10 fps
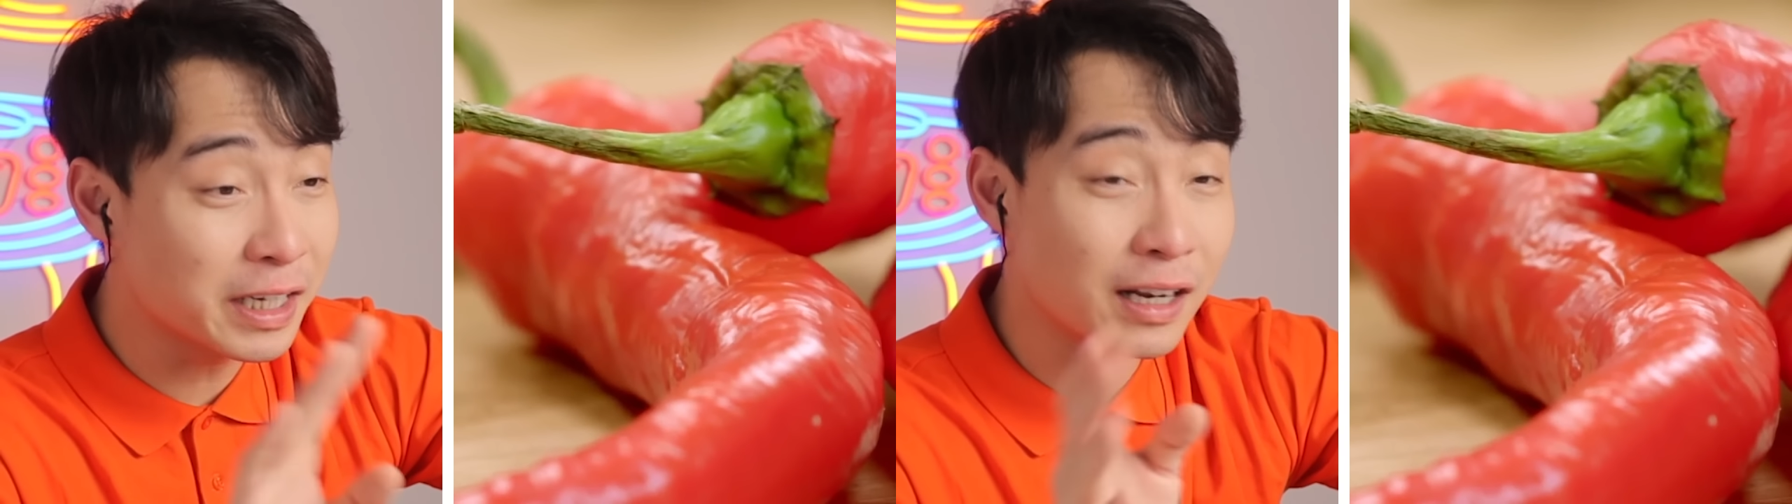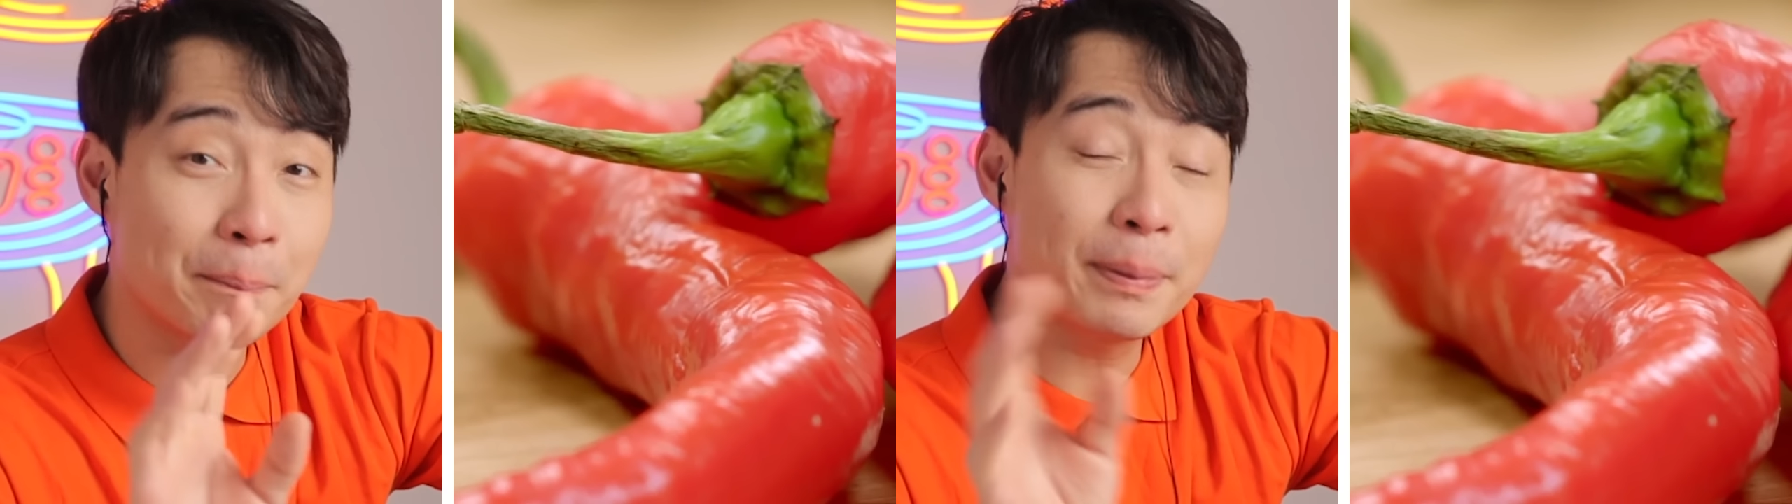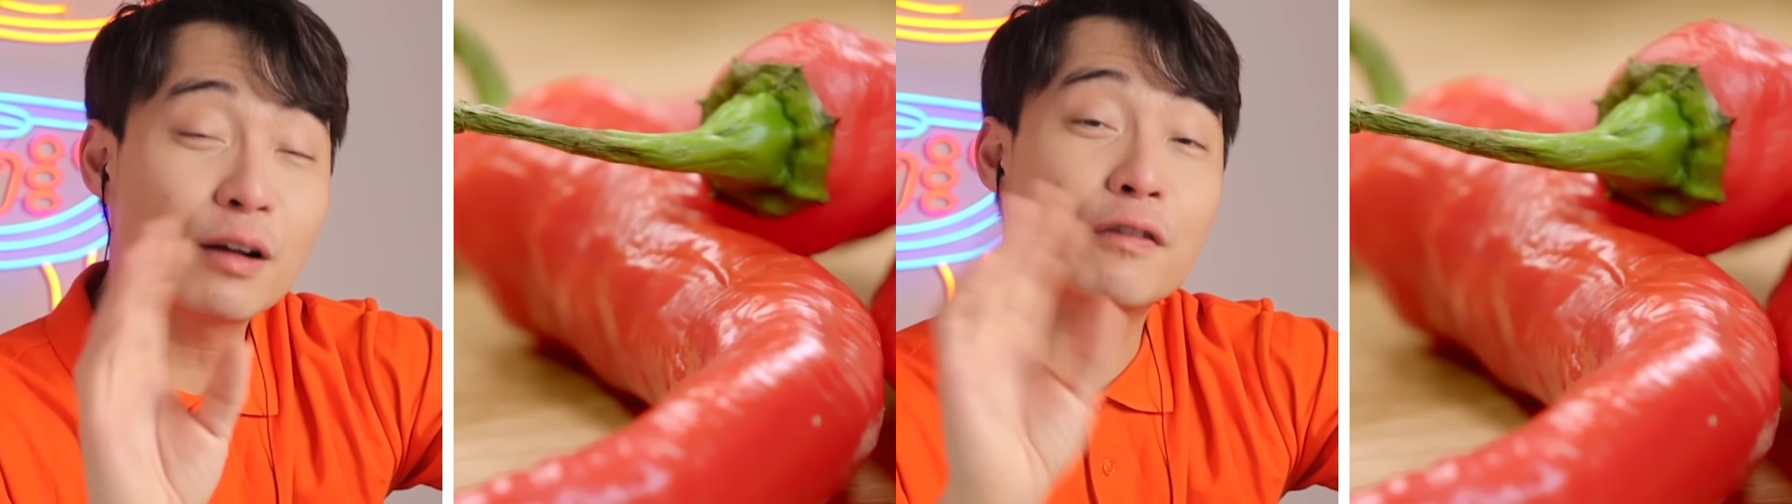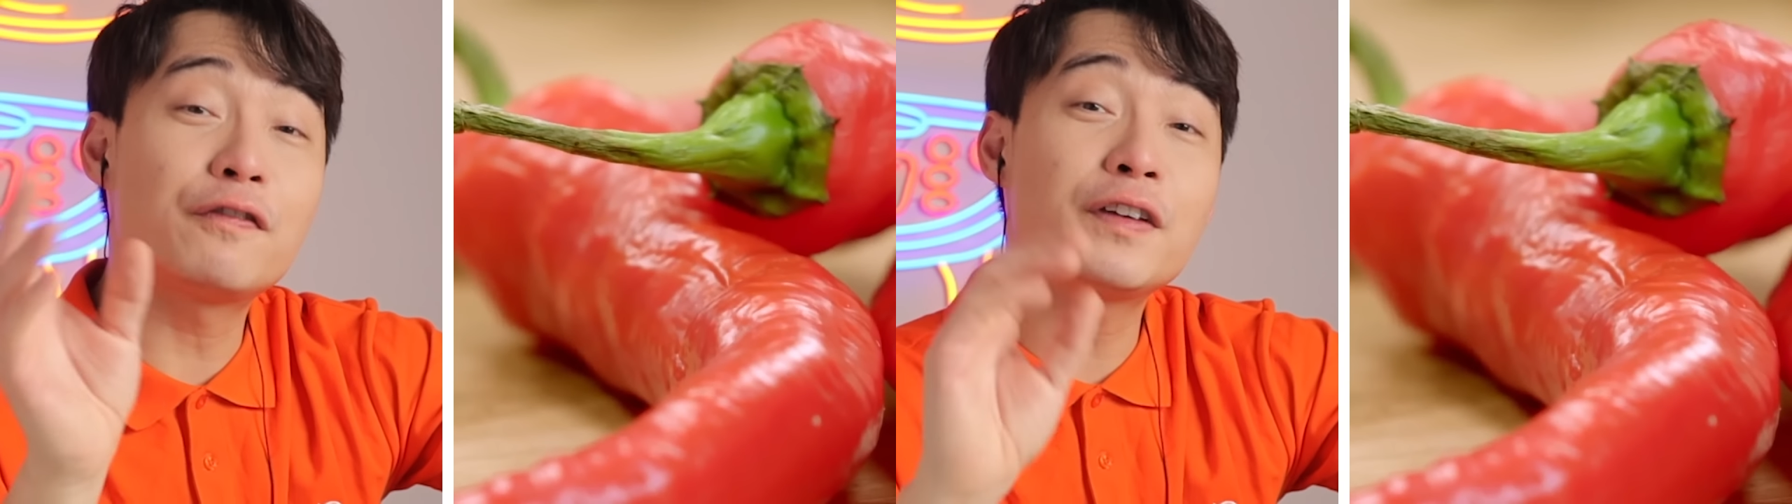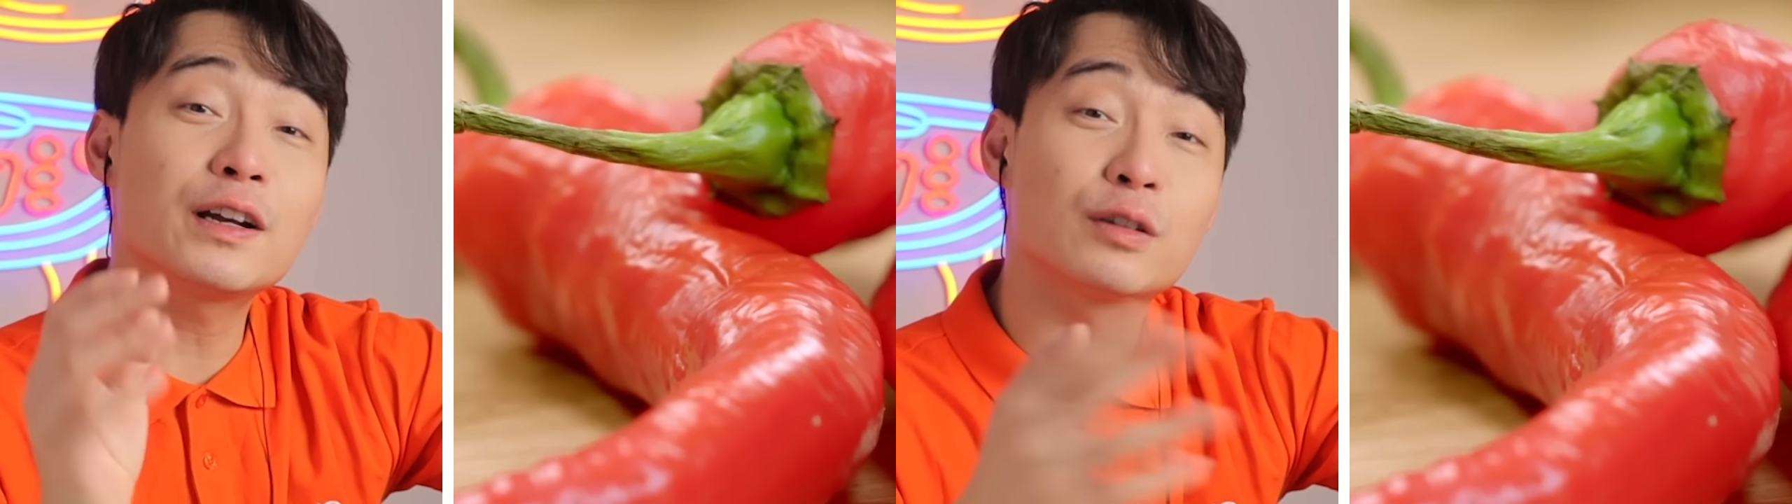need a bit of
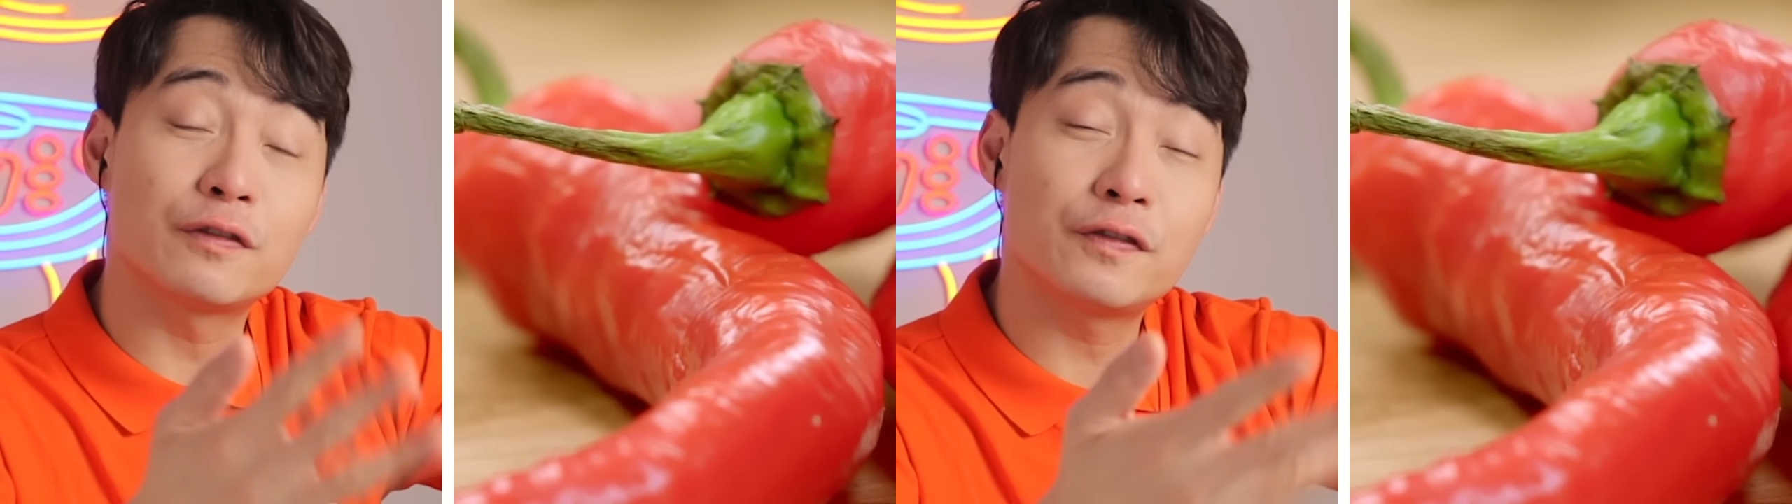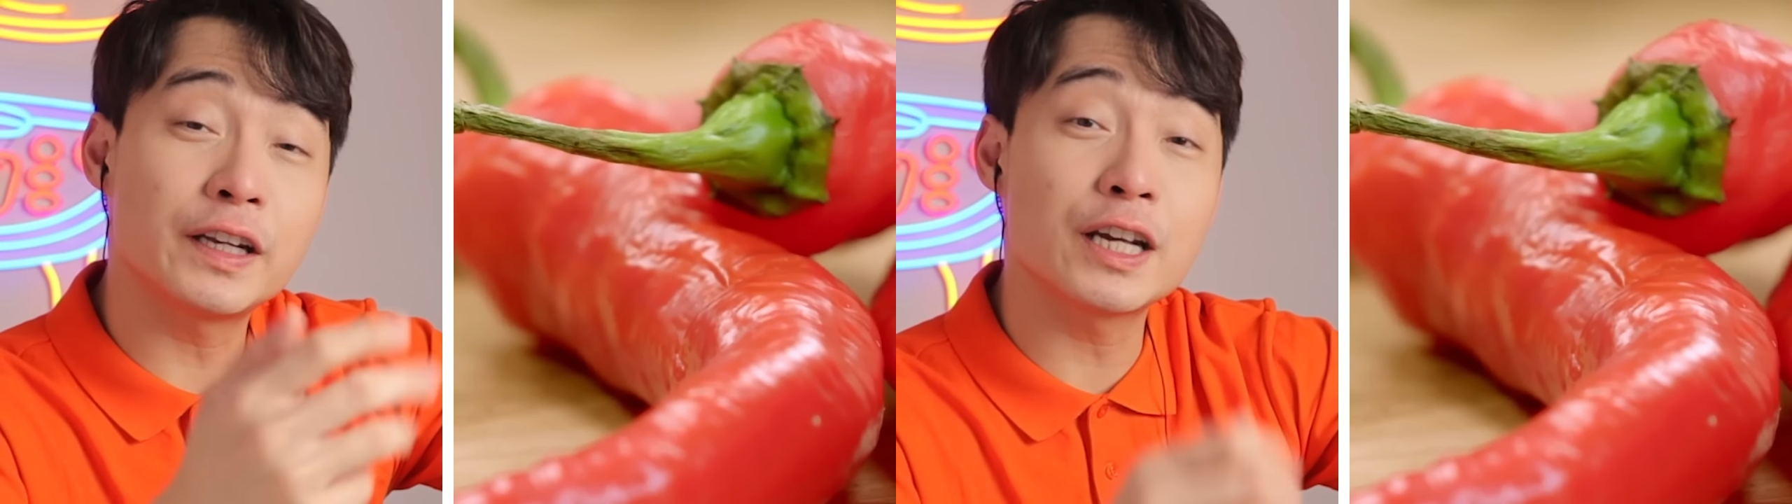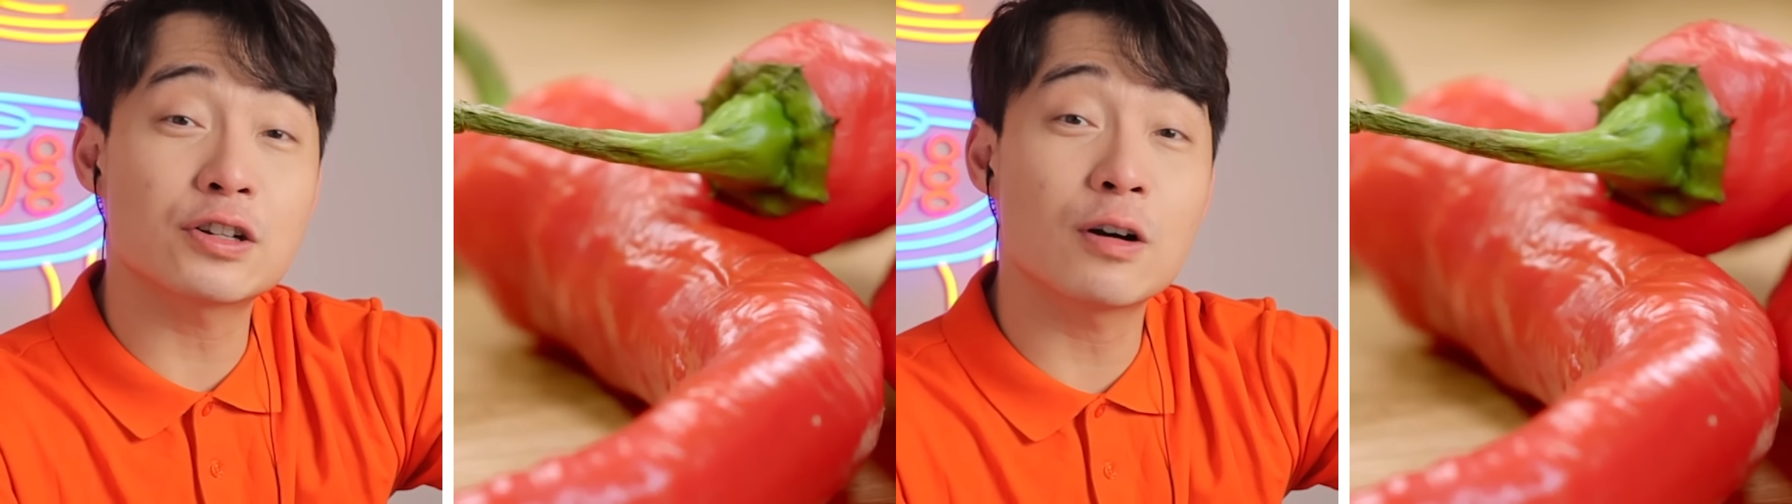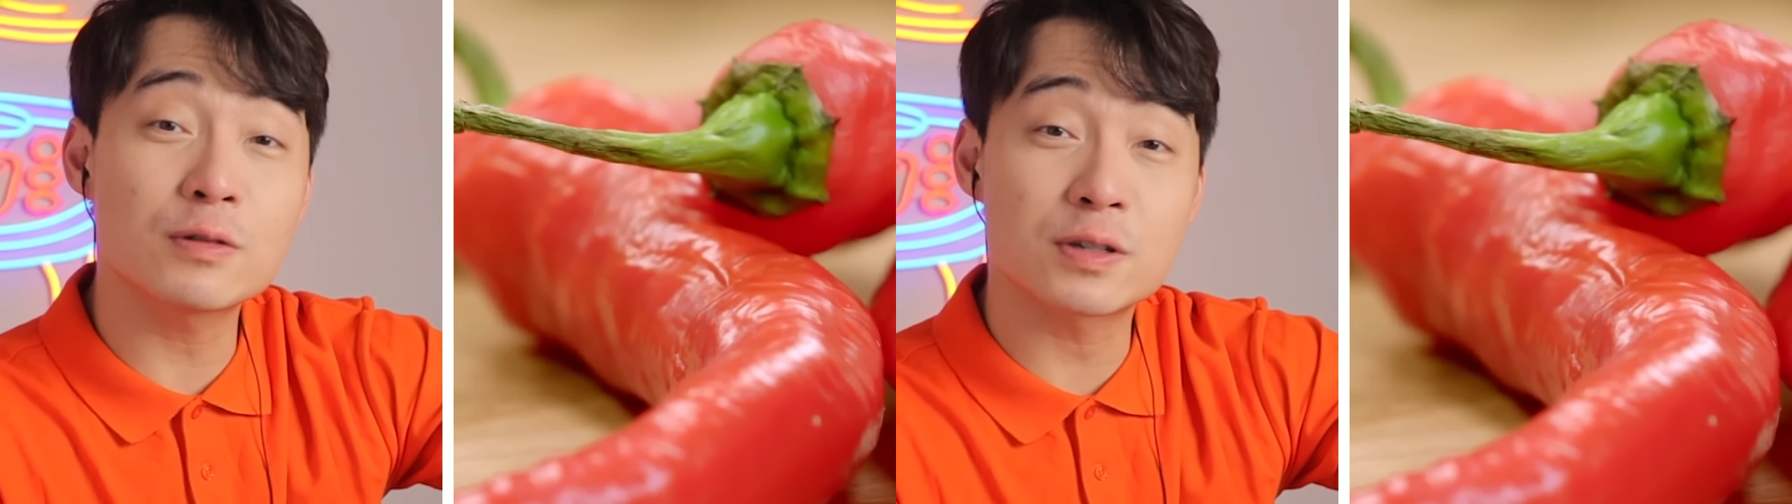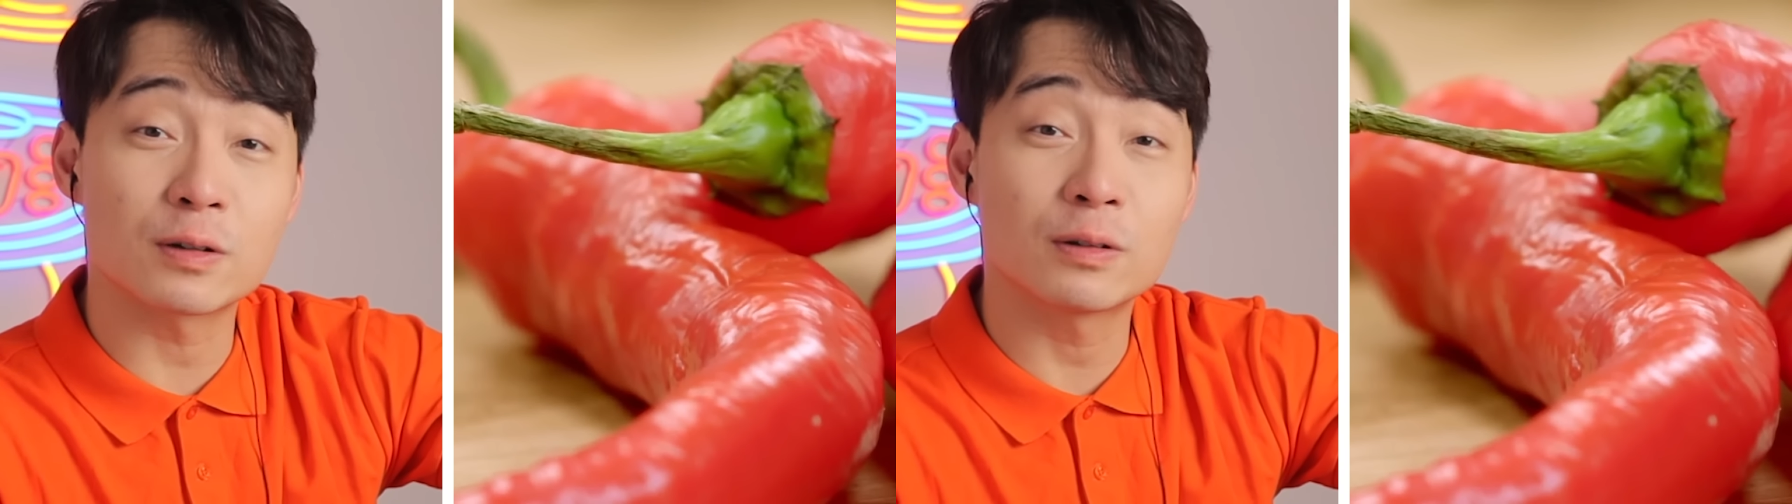fear to finish
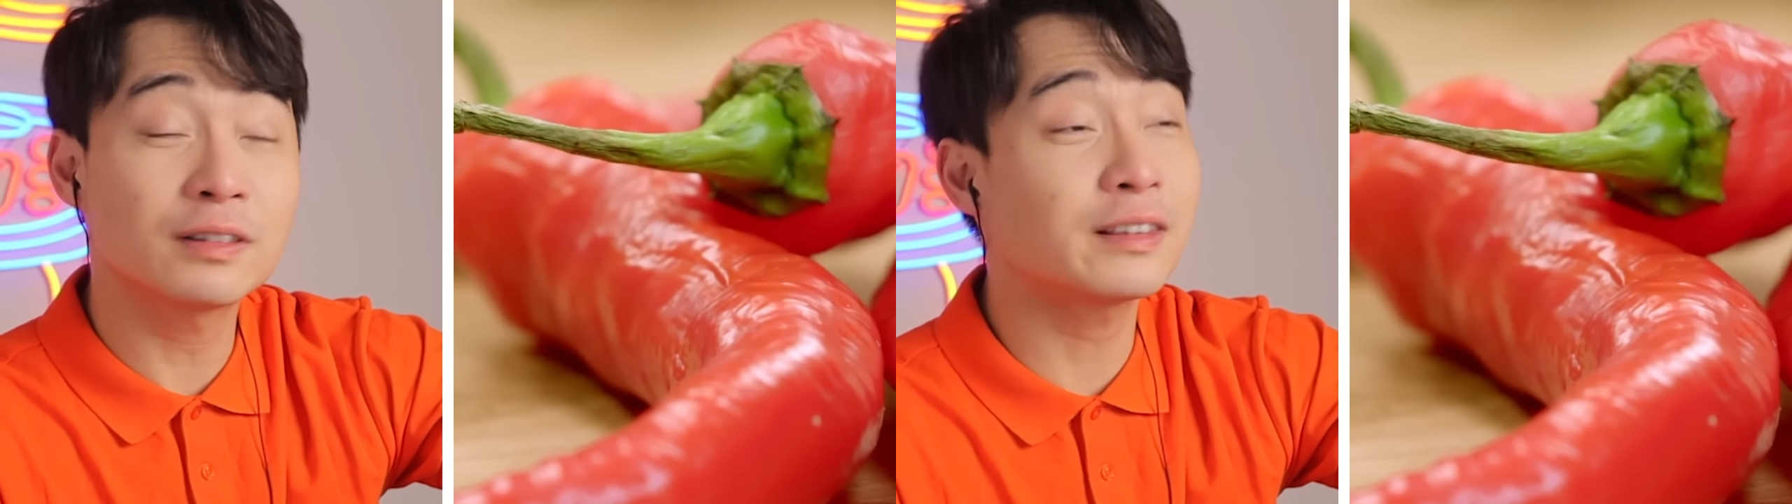also.